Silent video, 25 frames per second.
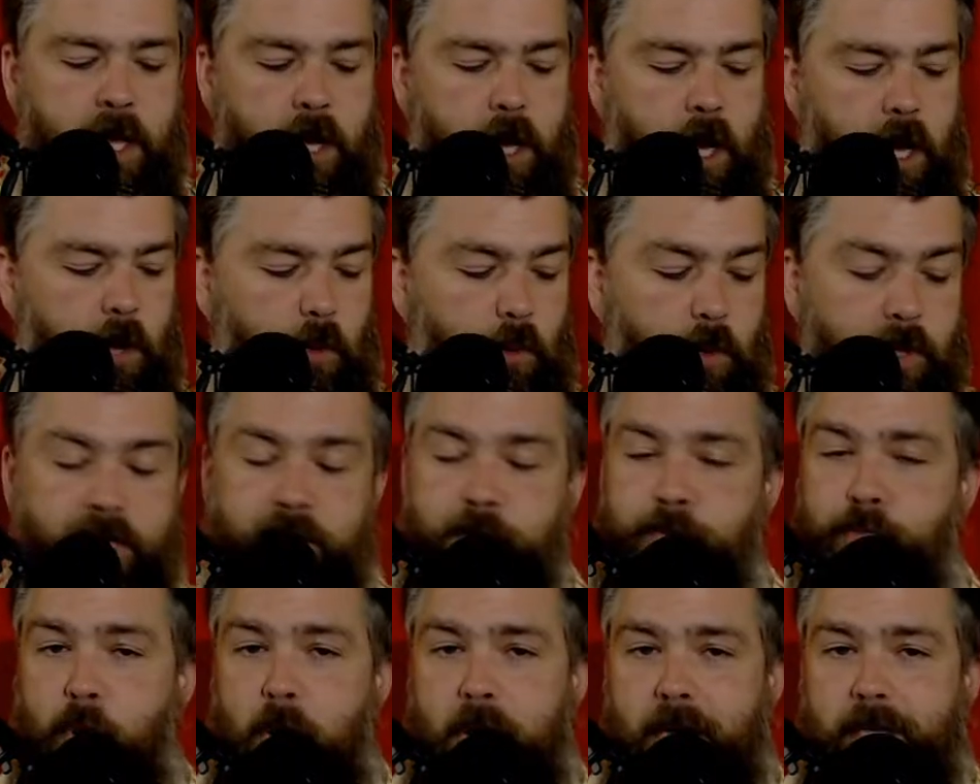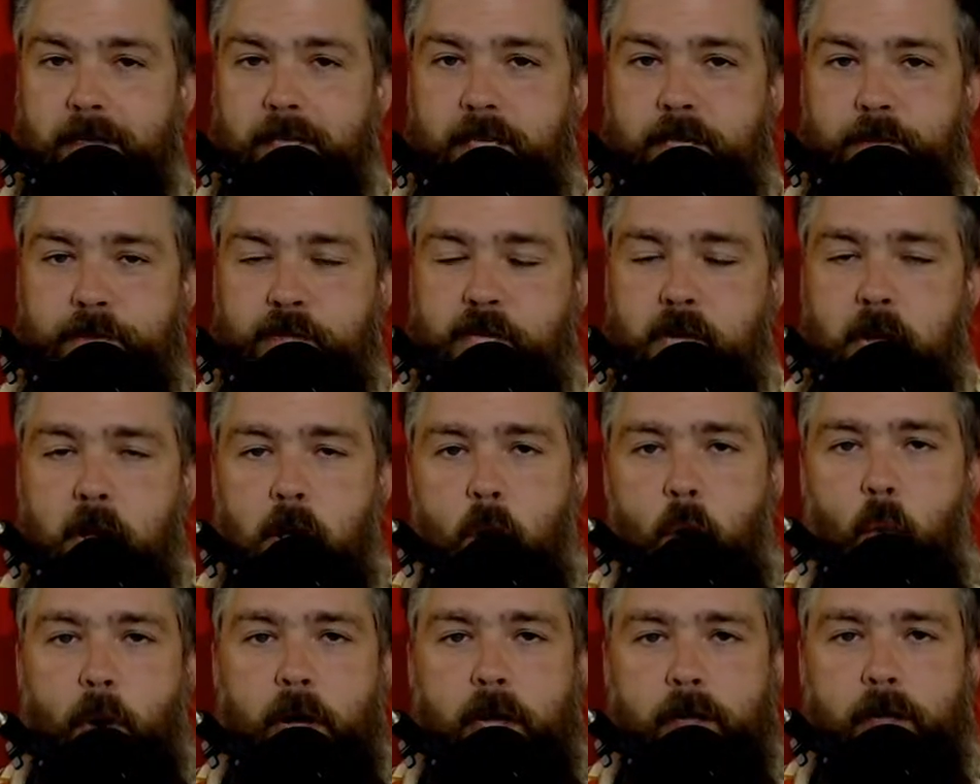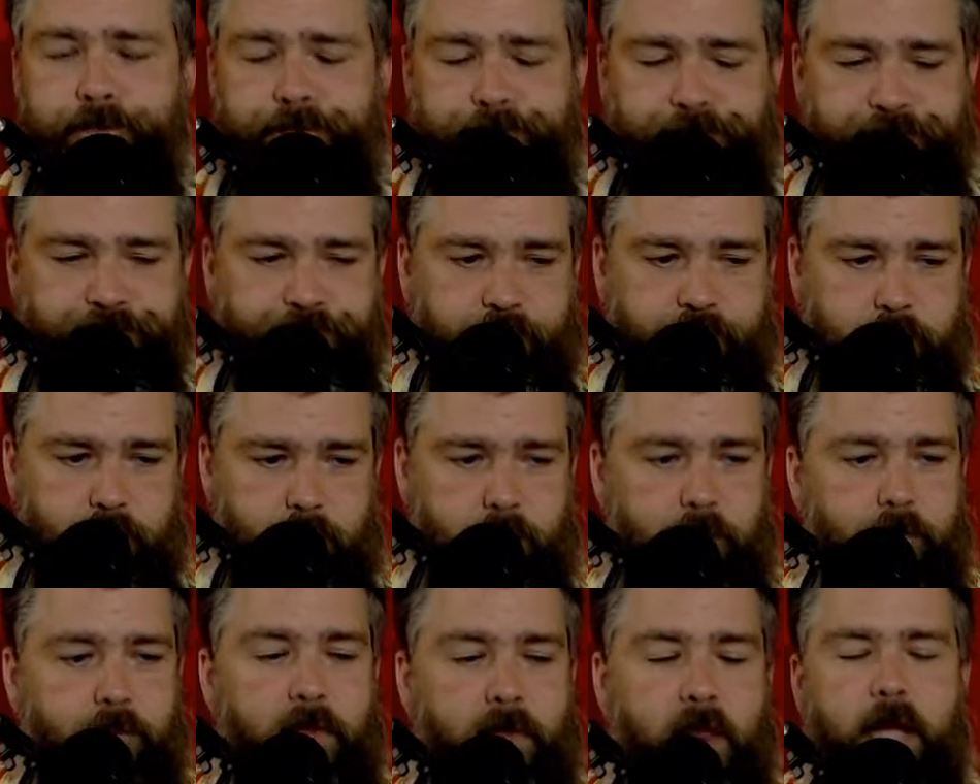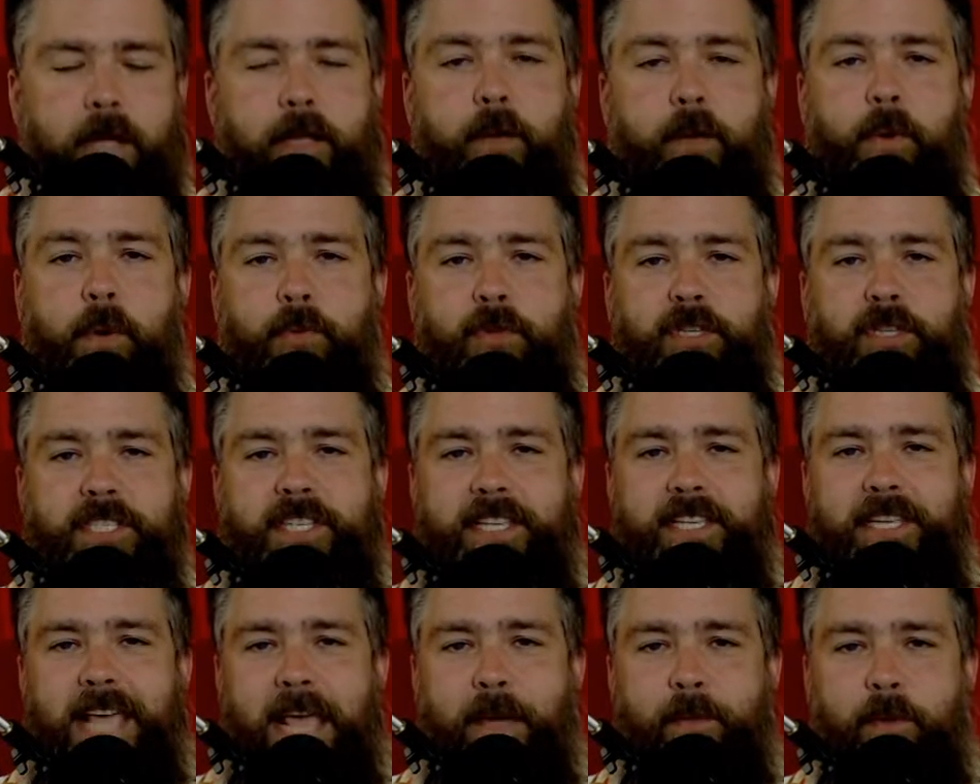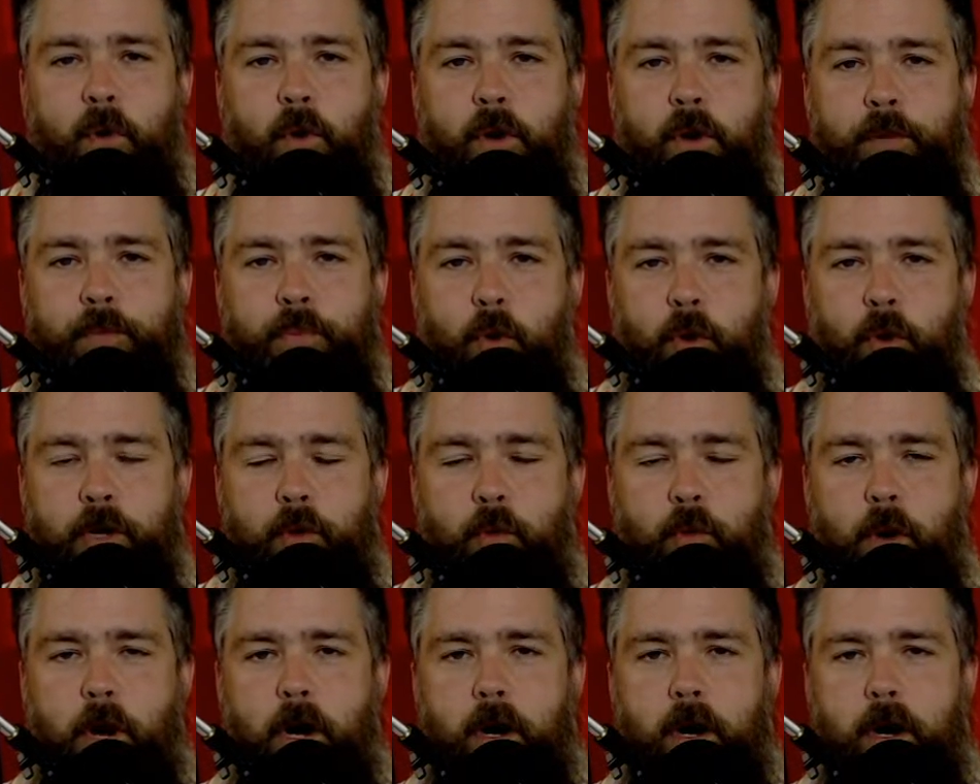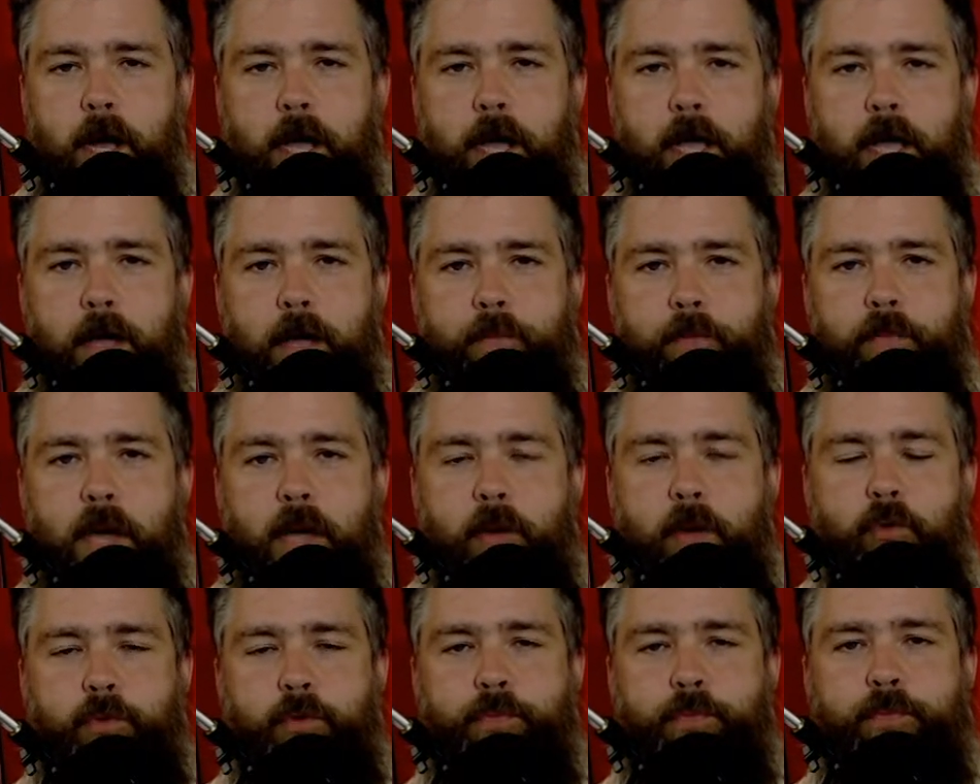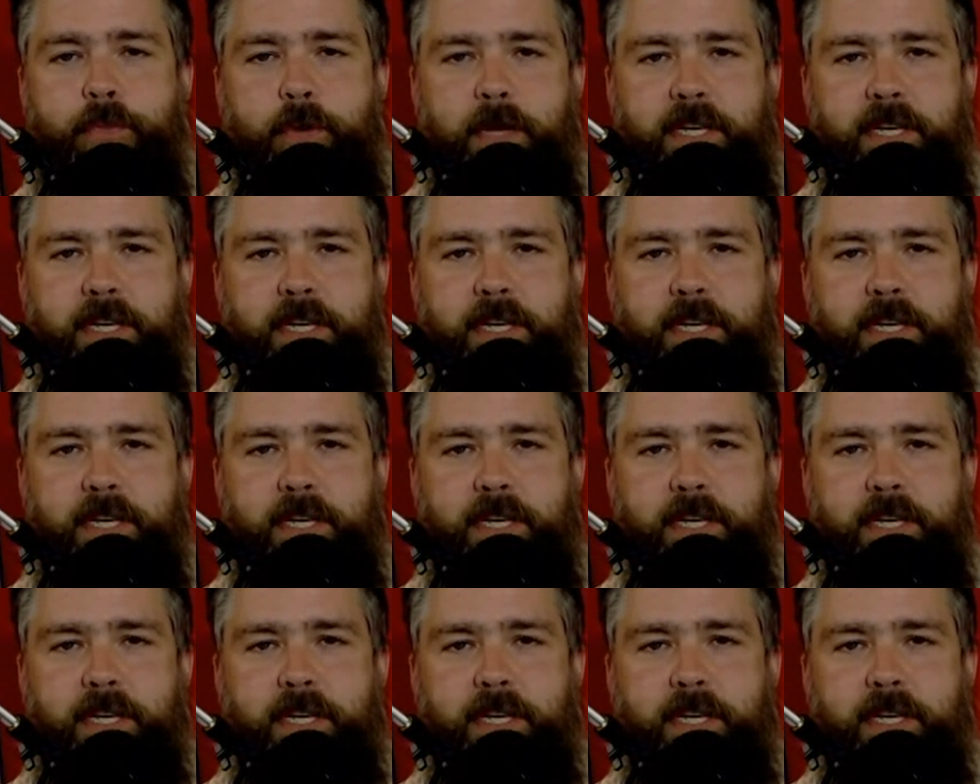What is Brad Libs? Well, I came up with this game at one point where I would